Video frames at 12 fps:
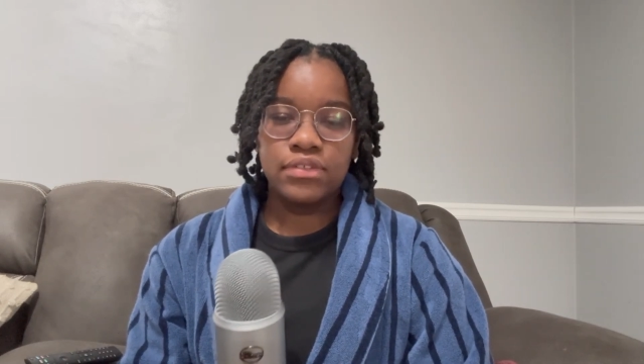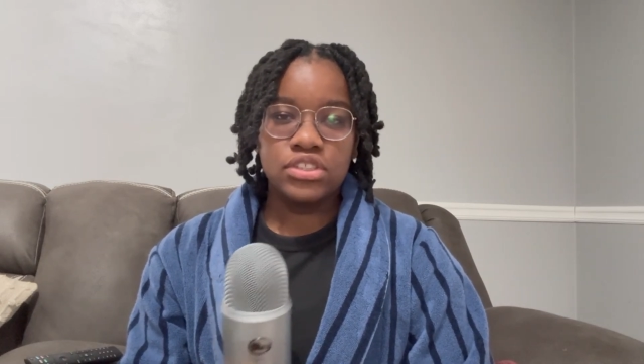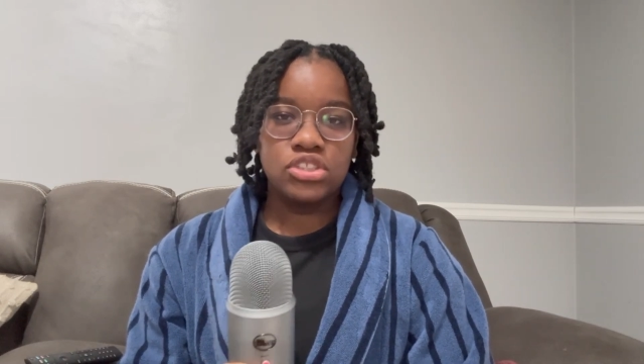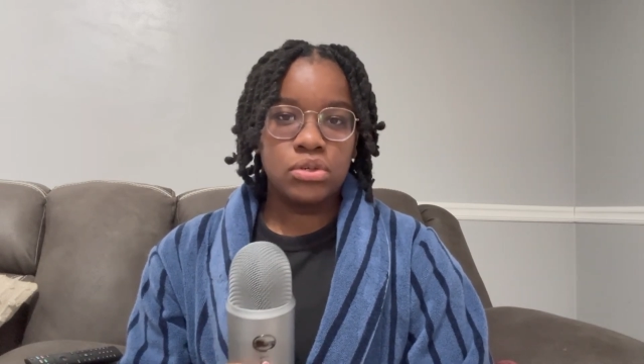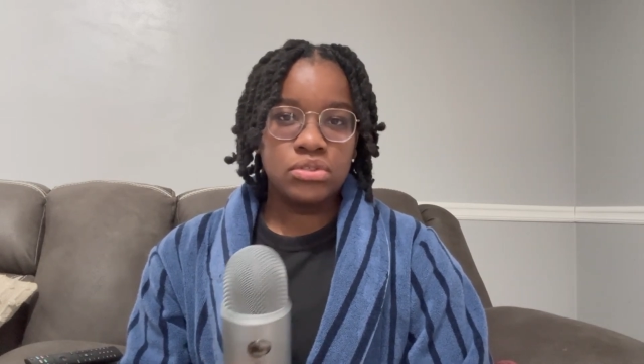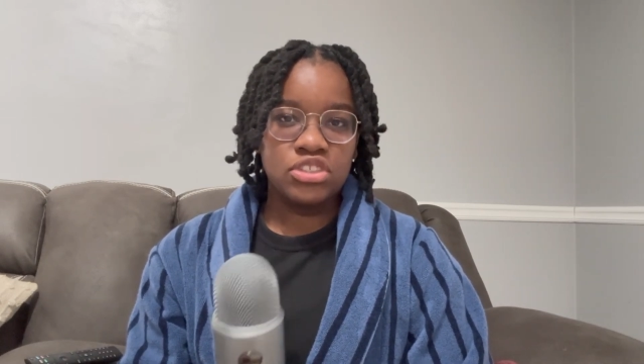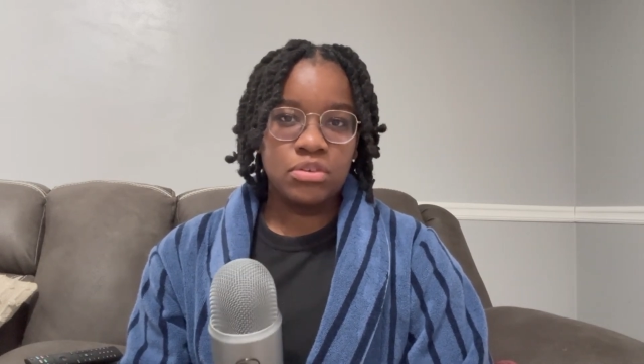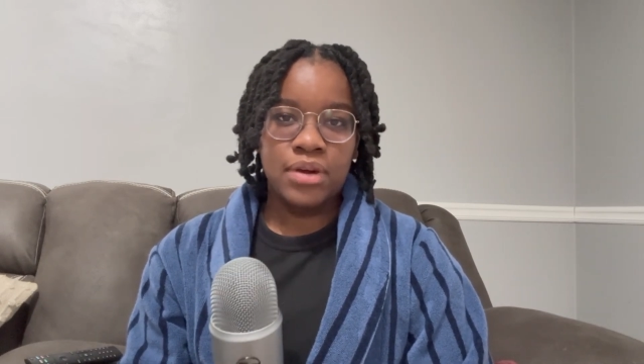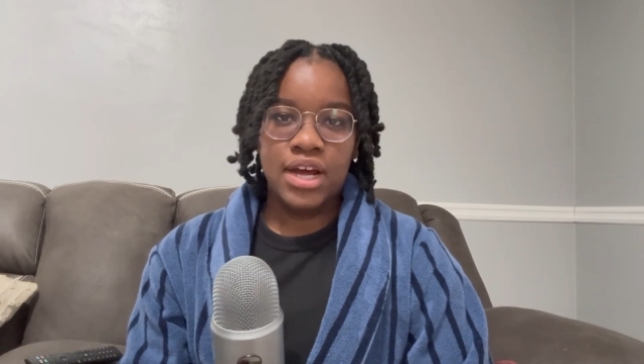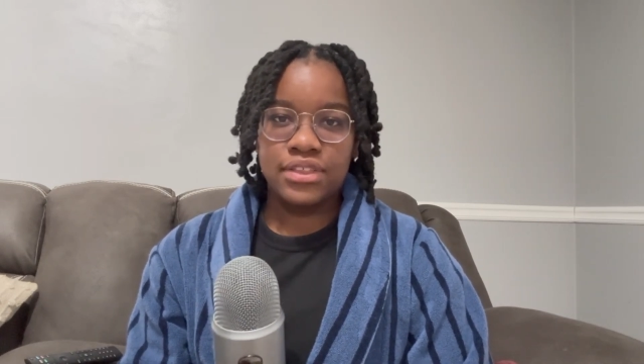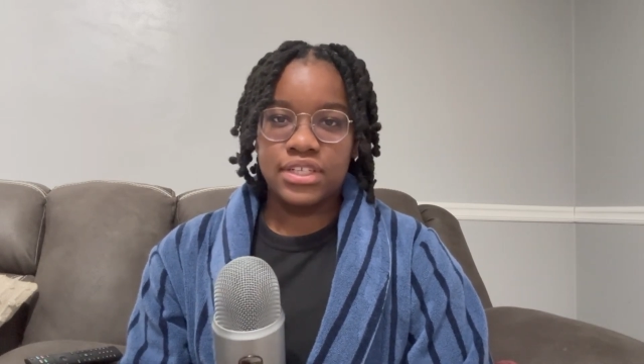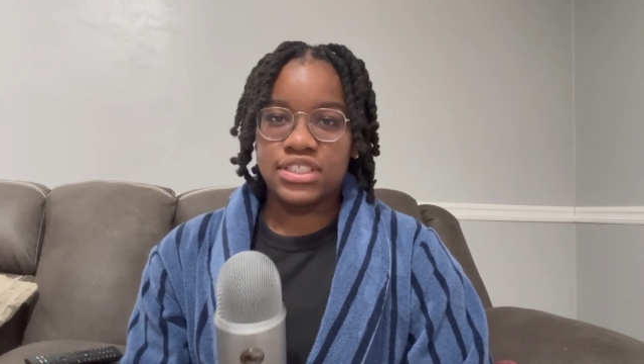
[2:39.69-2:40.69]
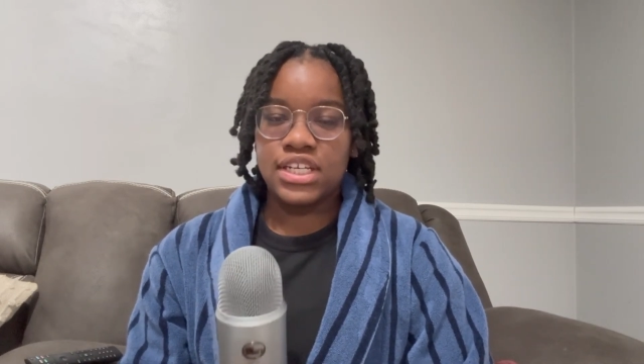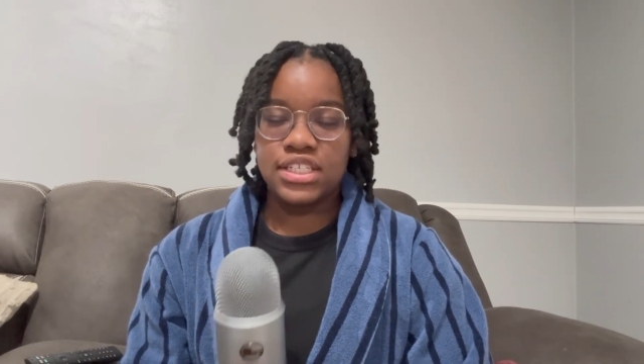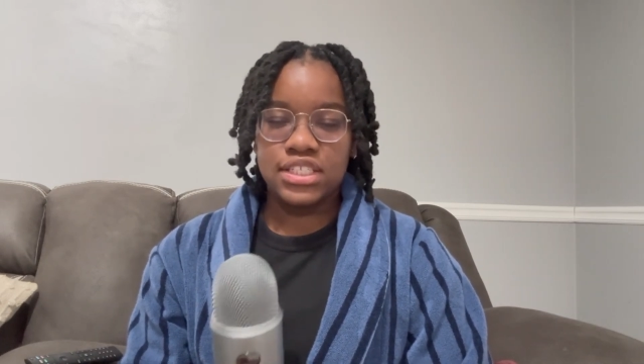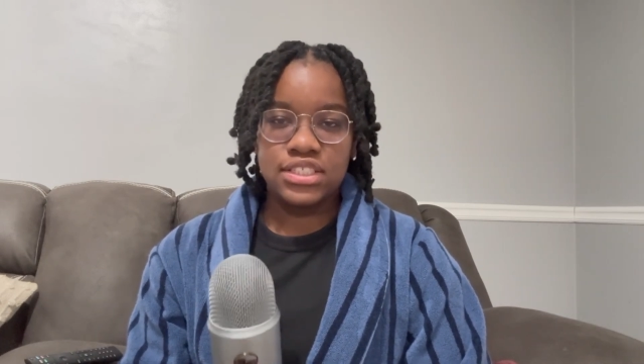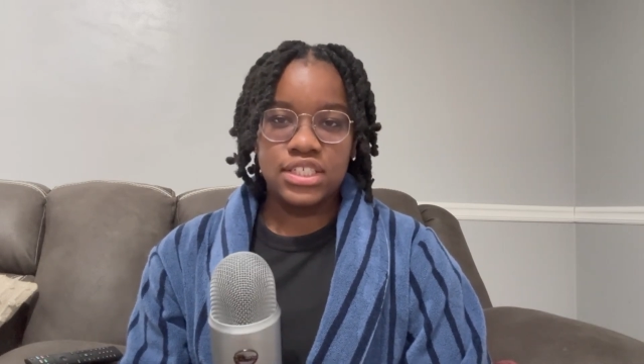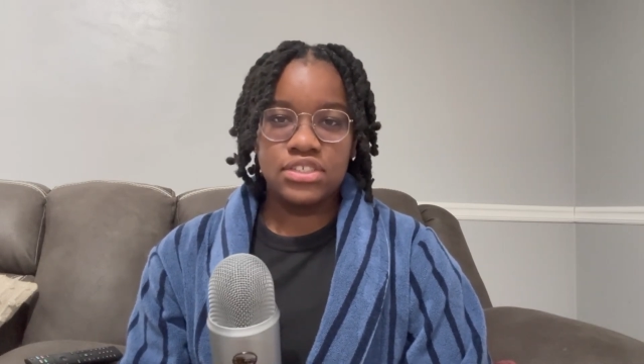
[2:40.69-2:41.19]
and sociopathic
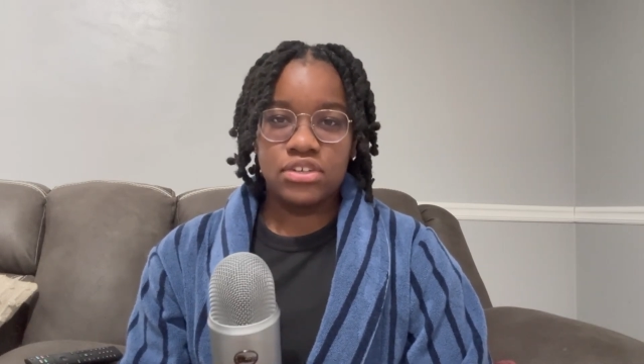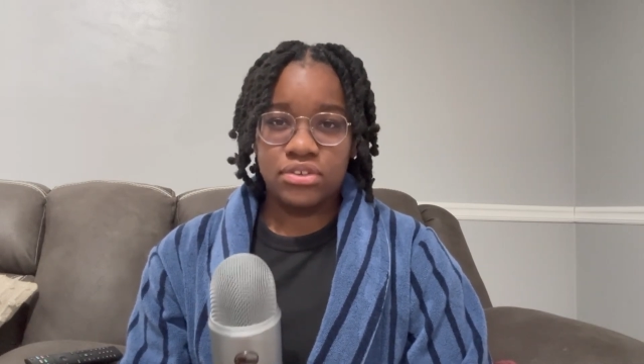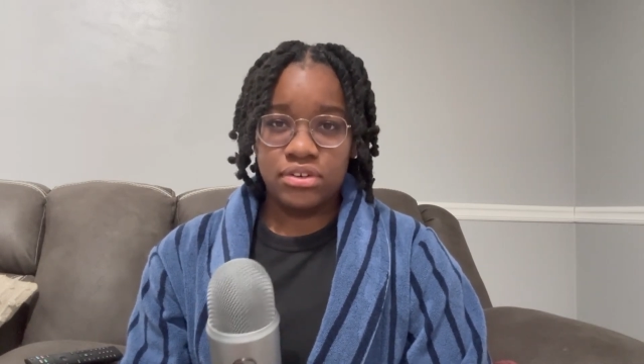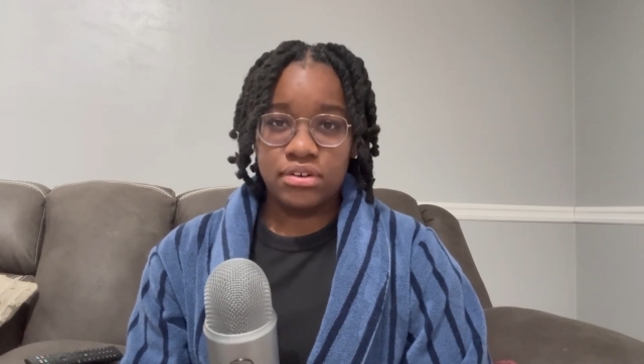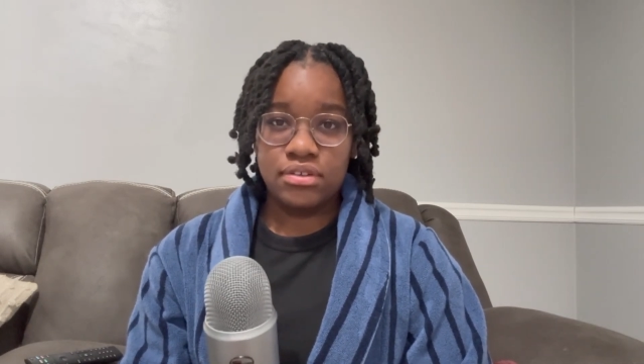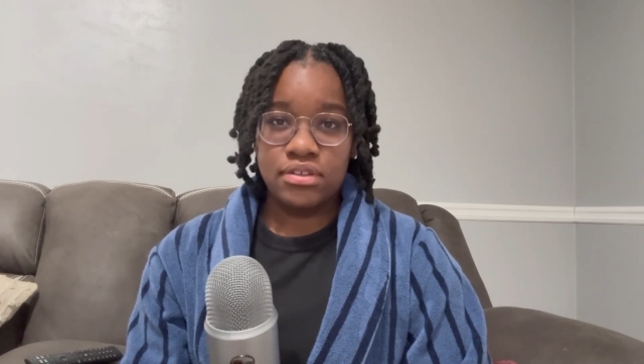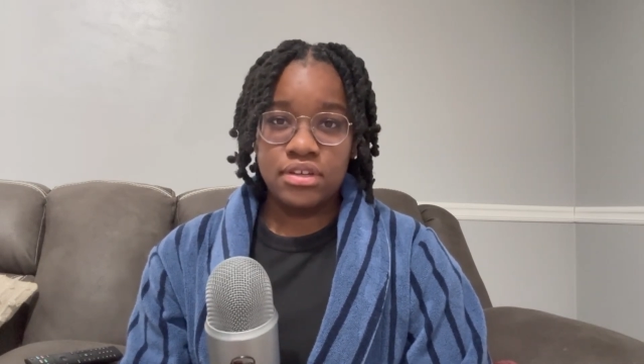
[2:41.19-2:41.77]
tendencies on earth,